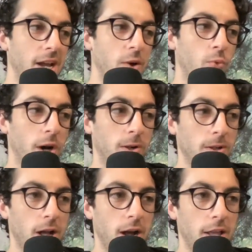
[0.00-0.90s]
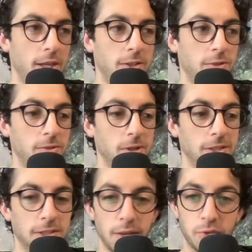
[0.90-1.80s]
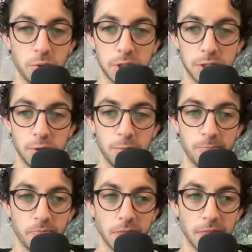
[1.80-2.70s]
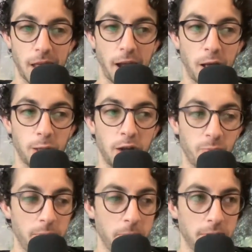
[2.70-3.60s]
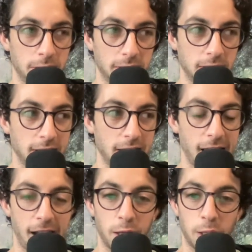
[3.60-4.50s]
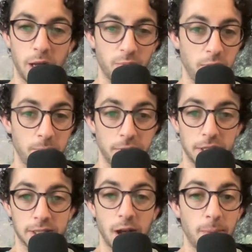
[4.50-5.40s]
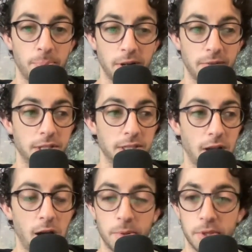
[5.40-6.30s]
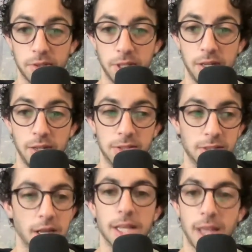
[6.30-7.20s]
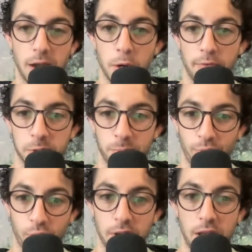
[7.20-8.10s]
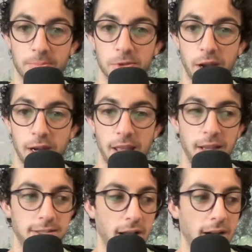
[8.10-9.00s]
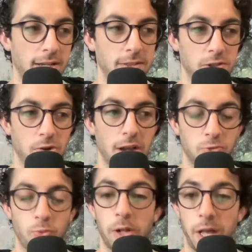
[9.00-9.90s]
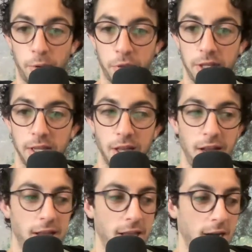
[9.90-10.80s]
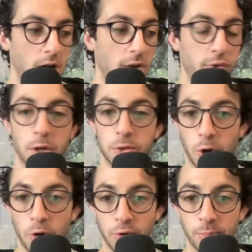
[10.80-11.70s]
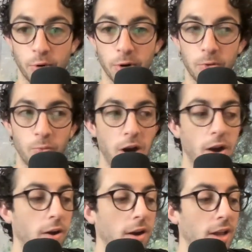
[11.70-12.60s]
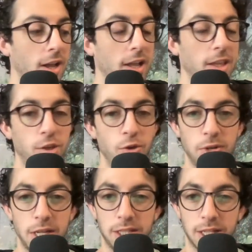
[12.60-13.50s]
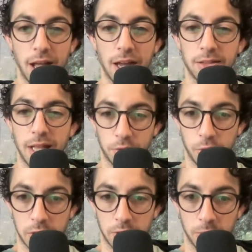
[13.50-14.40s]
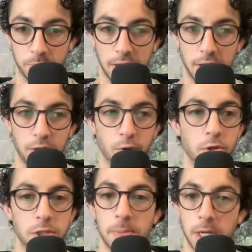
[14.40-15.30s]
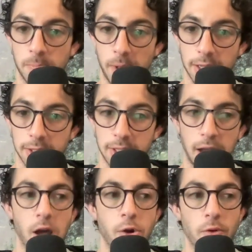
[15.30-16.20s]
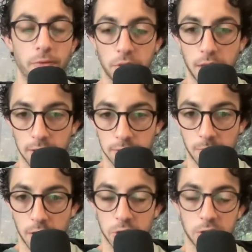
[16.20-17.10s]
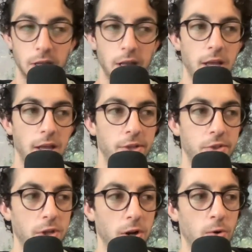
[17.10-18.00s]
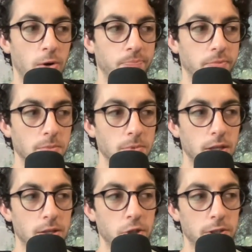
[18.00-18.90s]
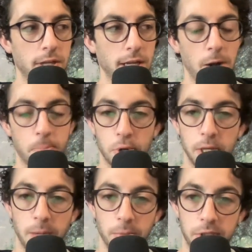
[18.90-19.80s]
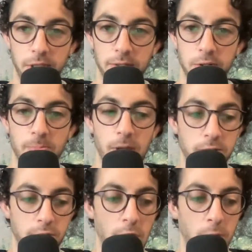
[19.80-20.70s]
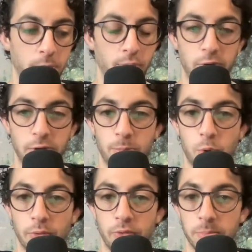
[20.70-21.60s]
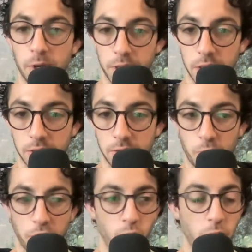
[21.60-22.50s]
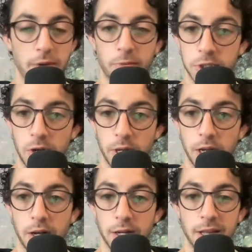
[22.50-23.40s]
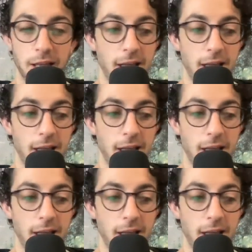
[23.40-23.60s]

Well, it's safe to assume that a lot of people listening and a lot of people at the top of the top of their leagues get nervous before games, right? Anxiety and stress, while healthy, it often goes overboard where you need to kind of let loose a little bit in order to be your best and not overthink as much. So just like how pregame routines are meant to help you feel more familiar with whatever's going on